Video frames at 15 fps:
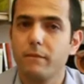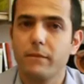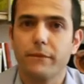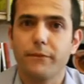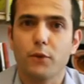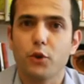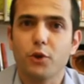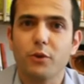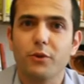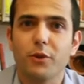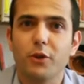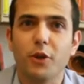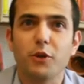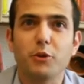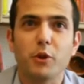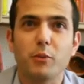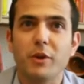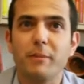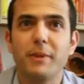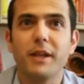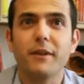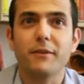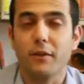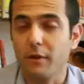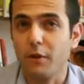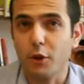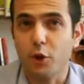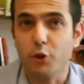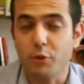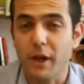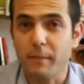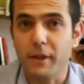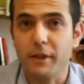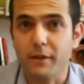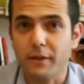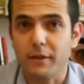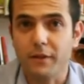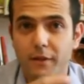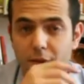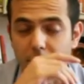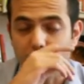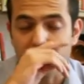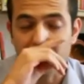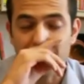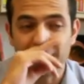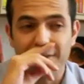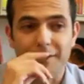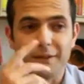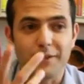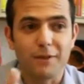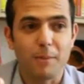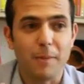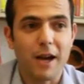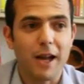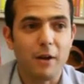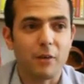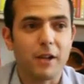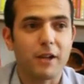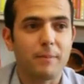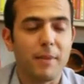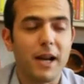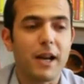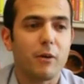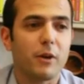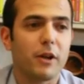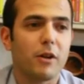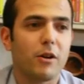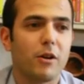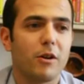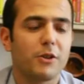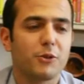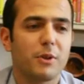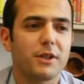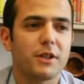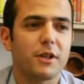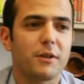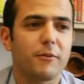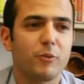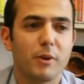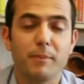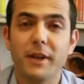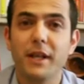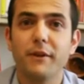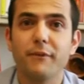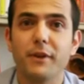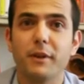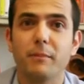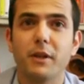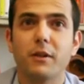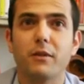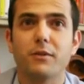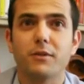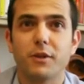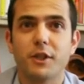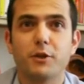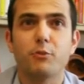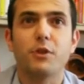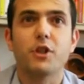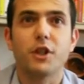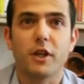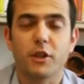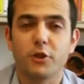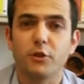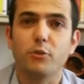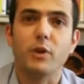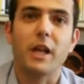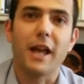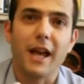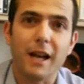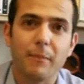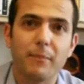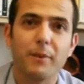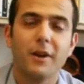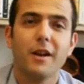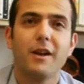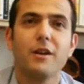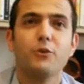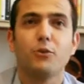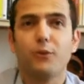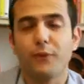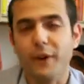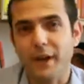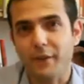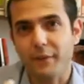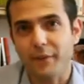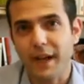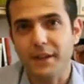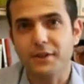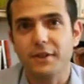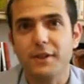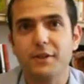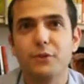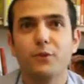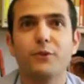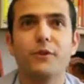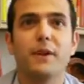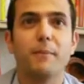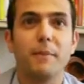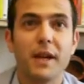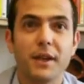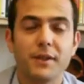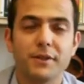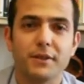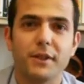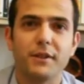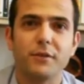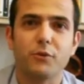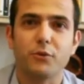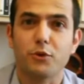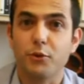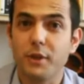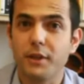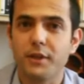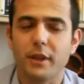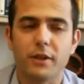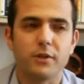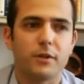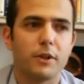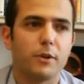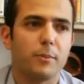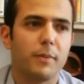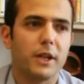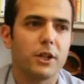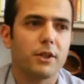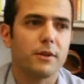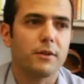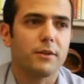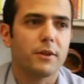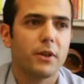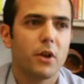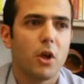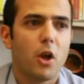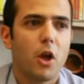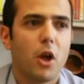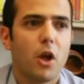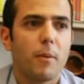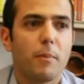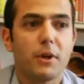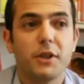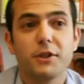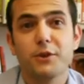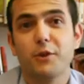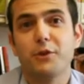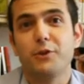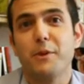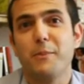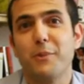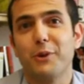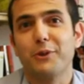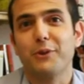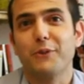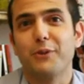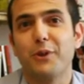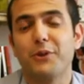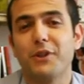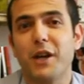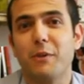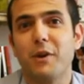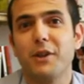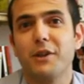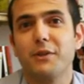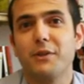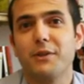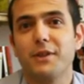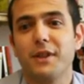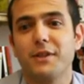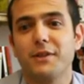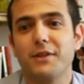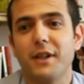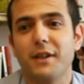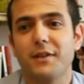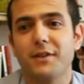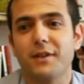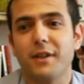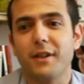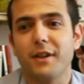for sure, the country will benefit. The country, I mean, the Malawi or Swaziland will benefit because this research will help to find vaccine, to find medicine, to treat actually the patients. But it's also important for Taiwan in the sense that